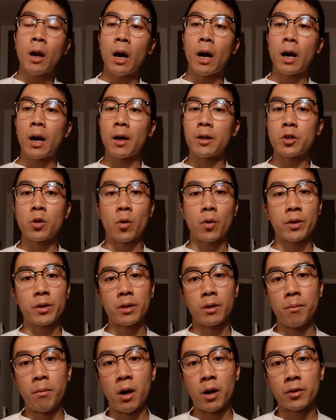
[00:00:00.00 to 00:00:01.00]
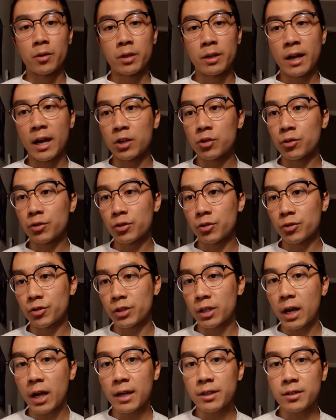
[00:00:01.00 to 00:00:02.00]
nor in the modern natural social
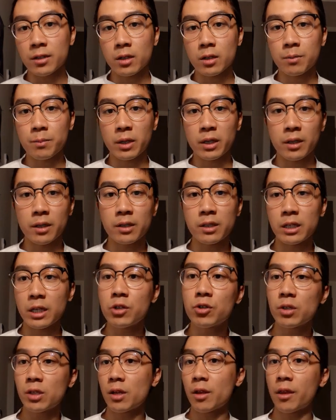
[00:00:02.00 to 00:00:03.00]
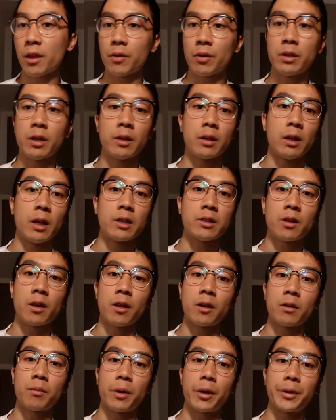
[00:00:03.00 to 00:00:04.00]
sciences, but it is an interesting theory nonetheless to
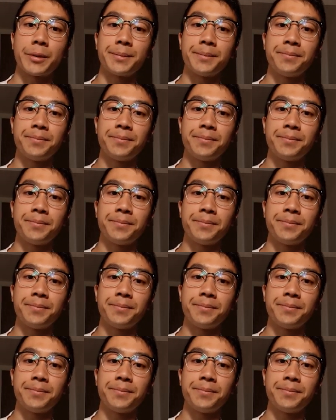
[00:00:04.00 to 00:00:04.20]
think about.